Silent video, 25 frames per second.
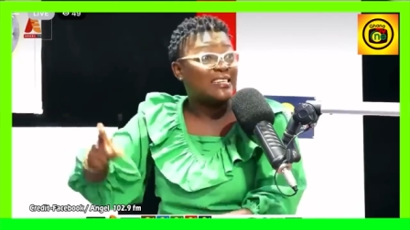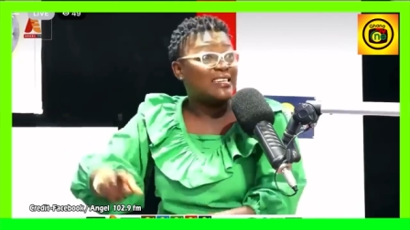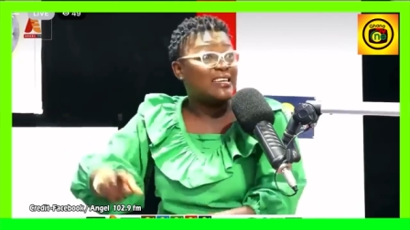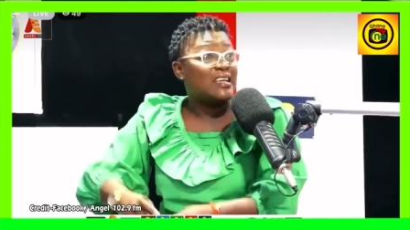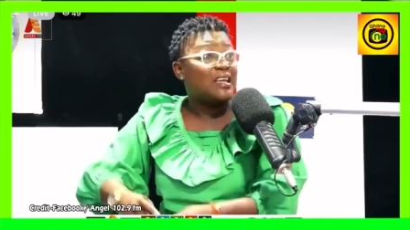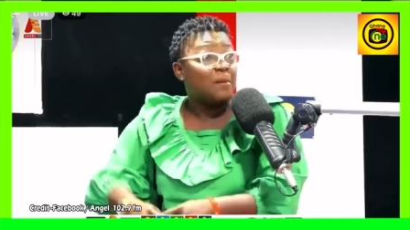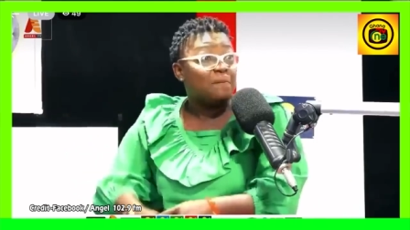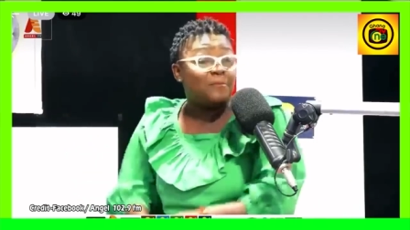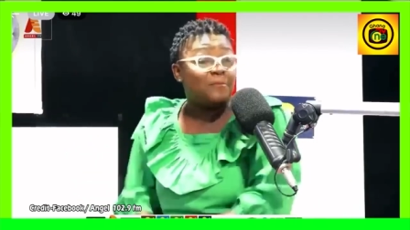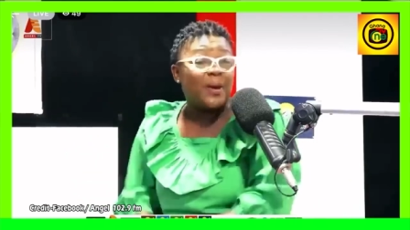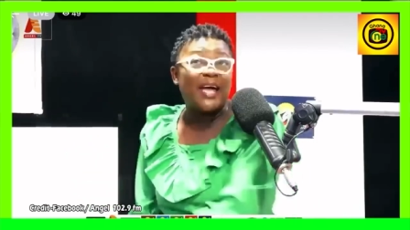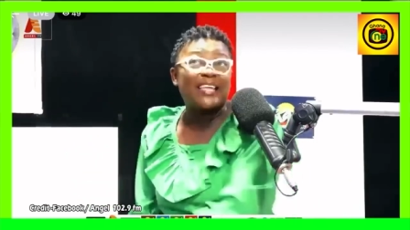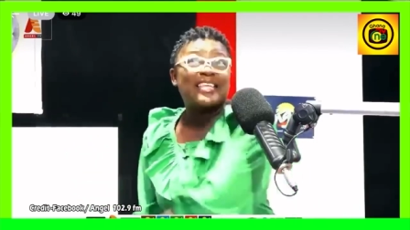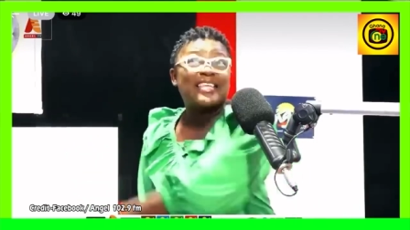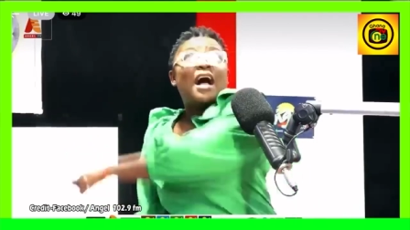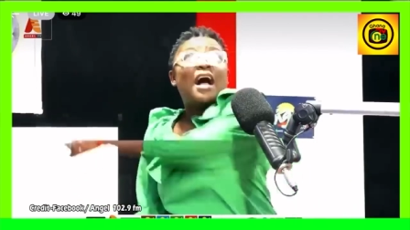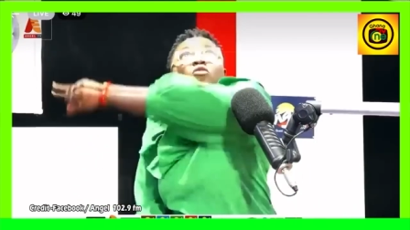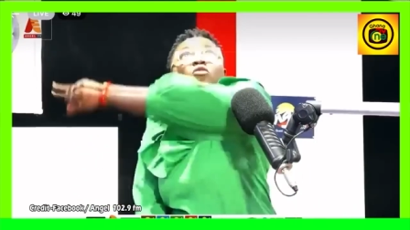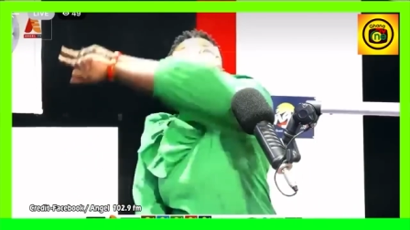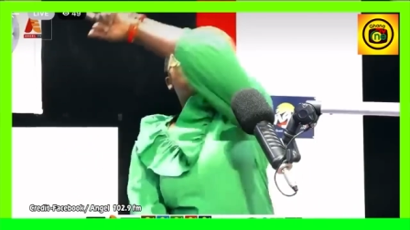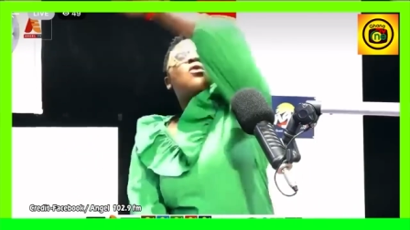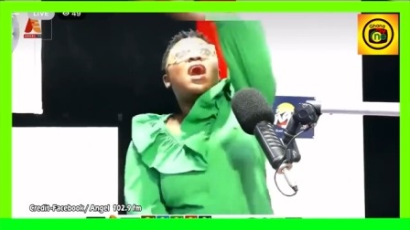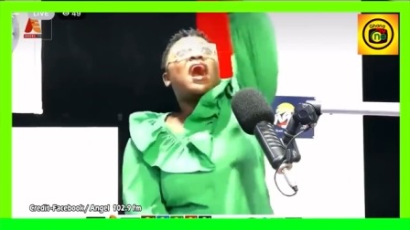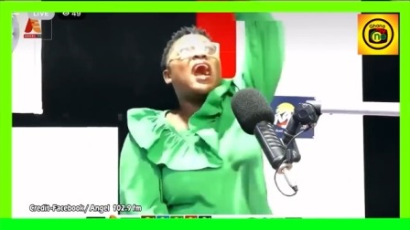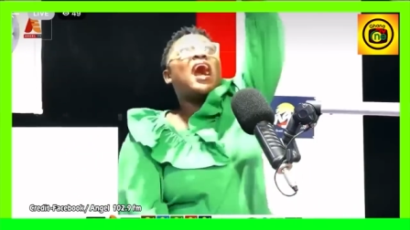Peda
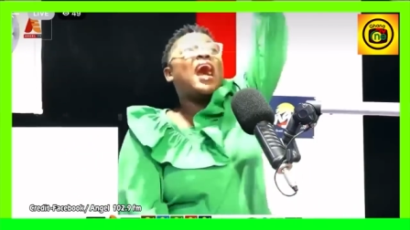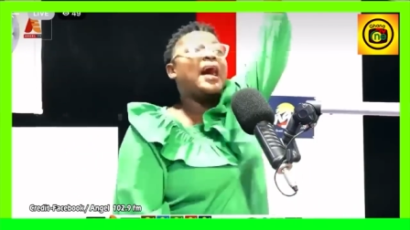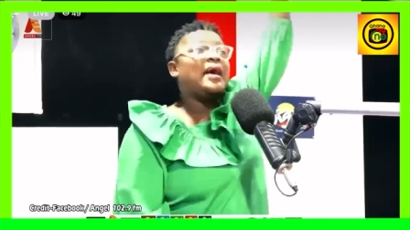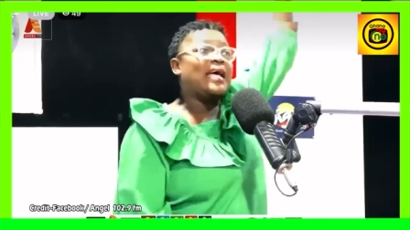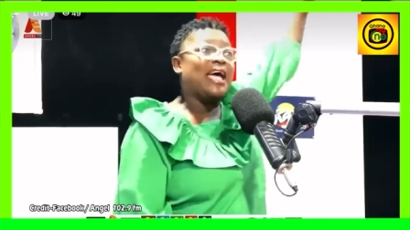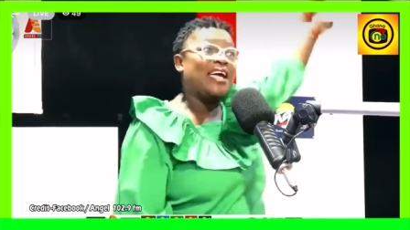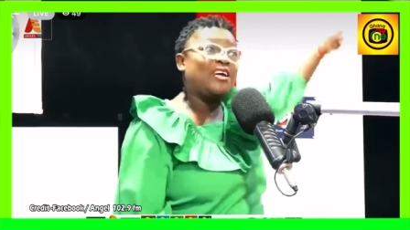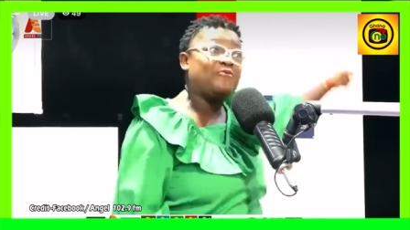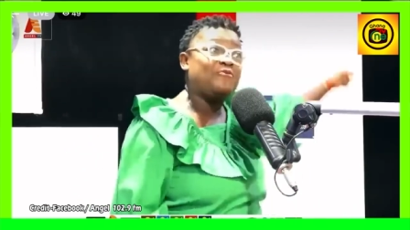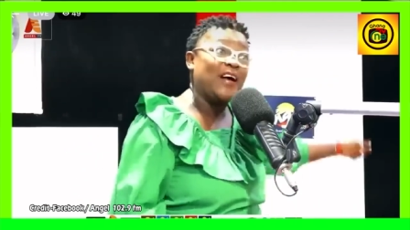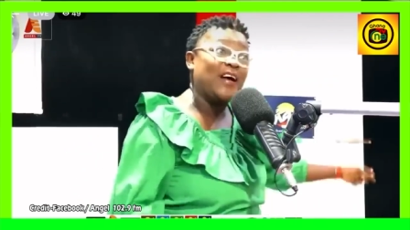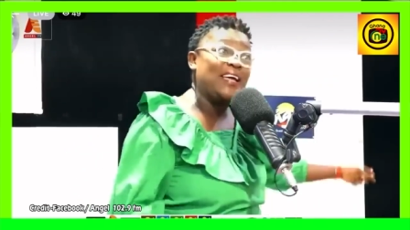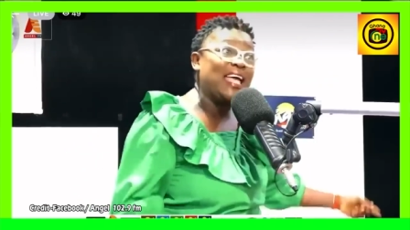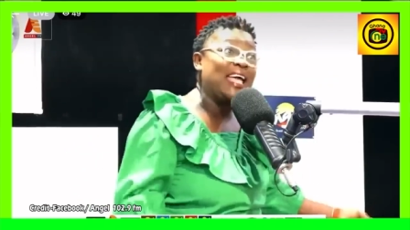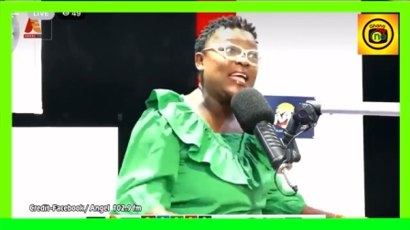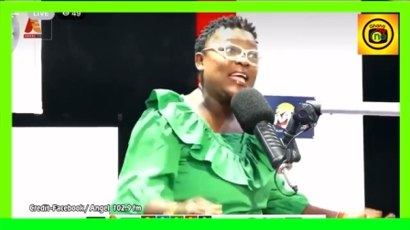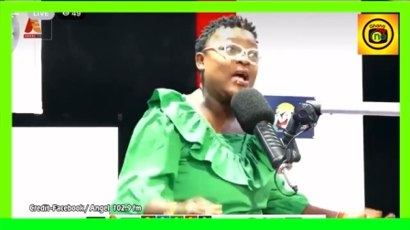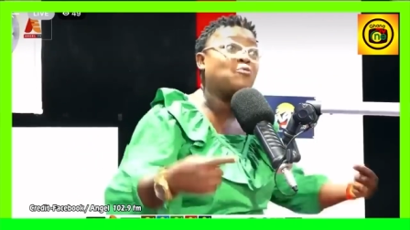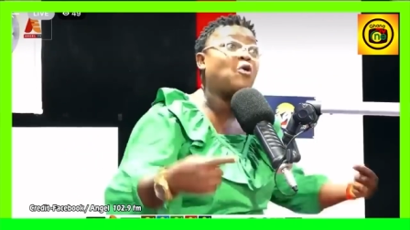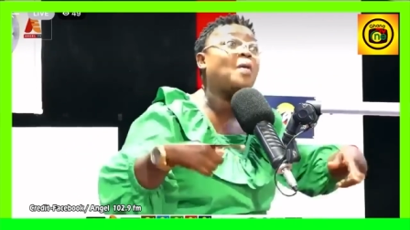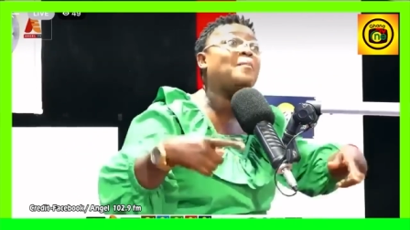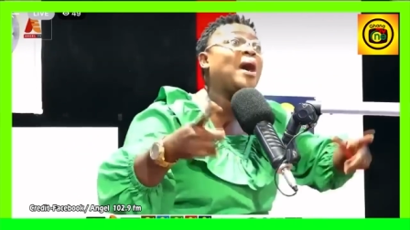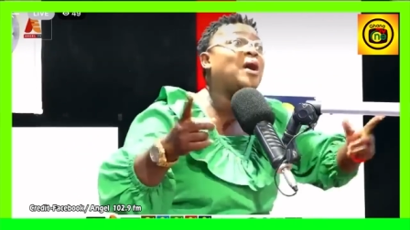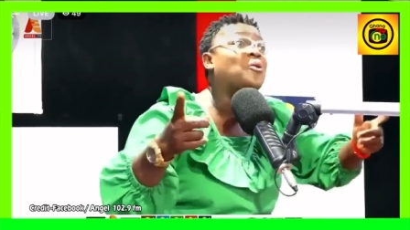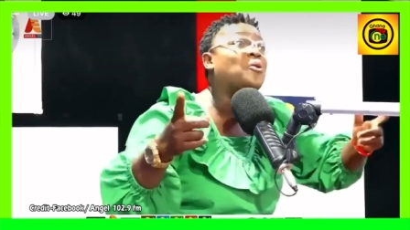ho en fa ye
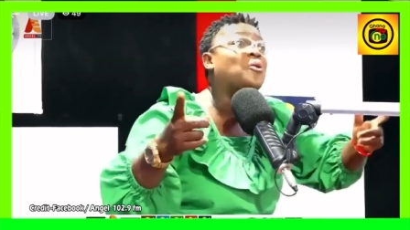yakoba o.